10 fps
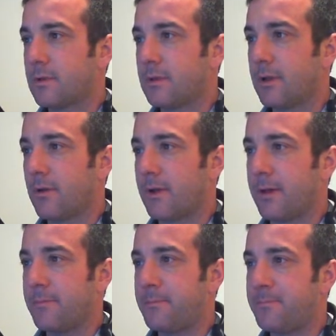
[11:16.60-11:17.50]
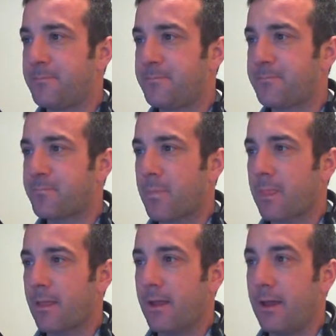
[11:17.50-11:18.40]
Click OK.
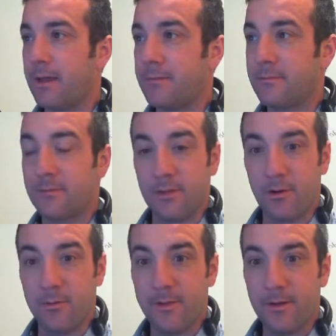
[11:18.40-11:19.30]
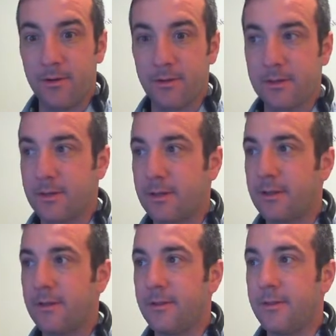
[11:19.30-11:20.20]
And lo and behold,
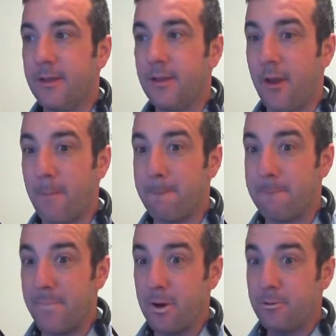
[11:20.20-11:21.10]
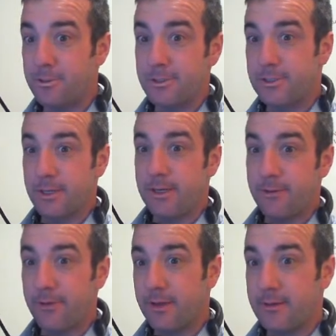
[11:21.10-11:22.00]
the most
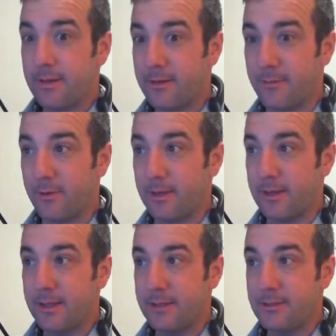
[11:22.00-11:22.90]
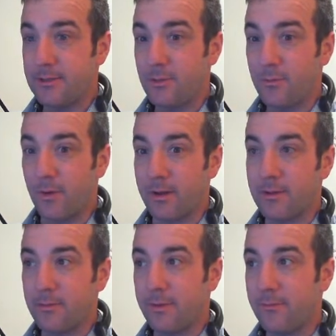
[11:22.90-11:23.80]
significant data point is the one
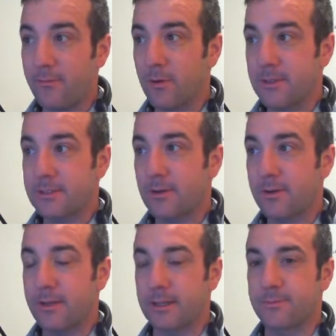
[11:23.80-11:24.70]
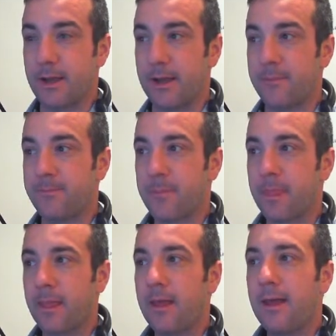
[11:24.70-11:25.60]
that we sorted things by.
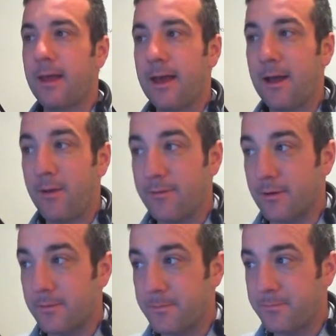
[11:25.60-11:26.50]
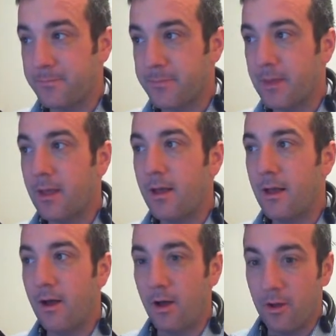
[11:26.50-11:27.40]
However,
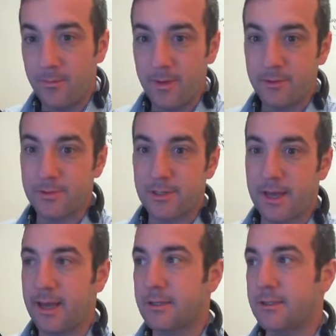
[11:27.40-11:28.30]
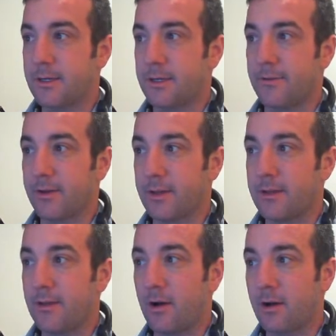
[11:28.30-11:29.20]
almost as
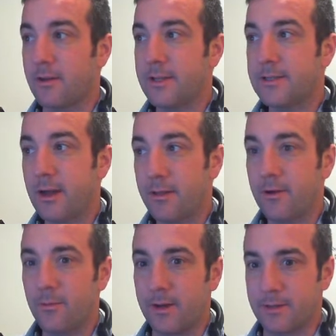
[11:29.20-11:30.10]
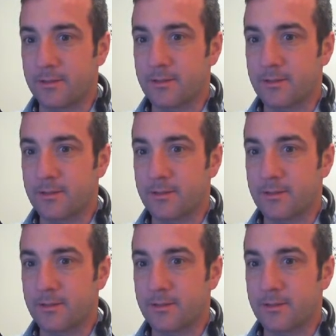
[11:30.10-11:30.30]
significant are these other ones.